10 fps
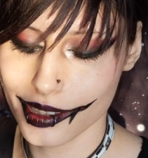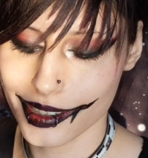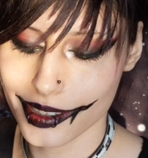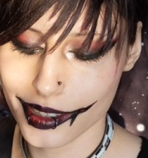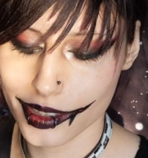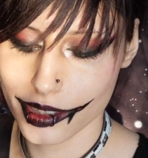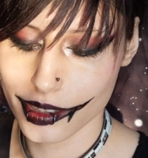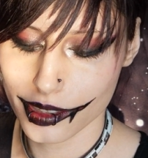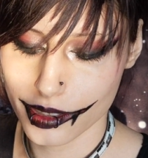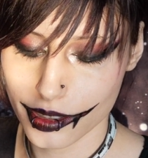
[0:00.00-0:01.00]

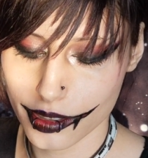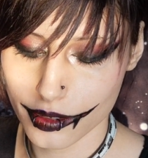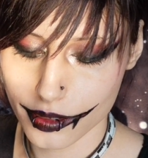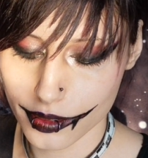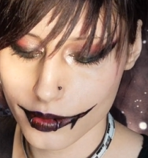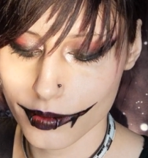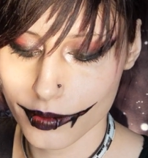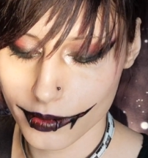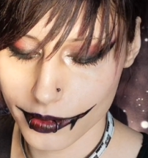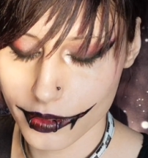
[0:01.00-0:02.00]

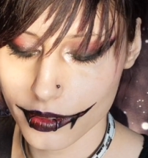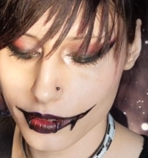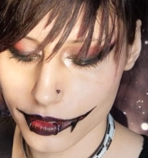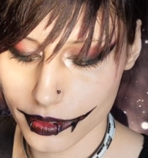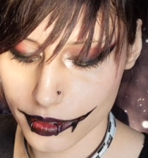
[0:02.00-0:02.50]
(silence)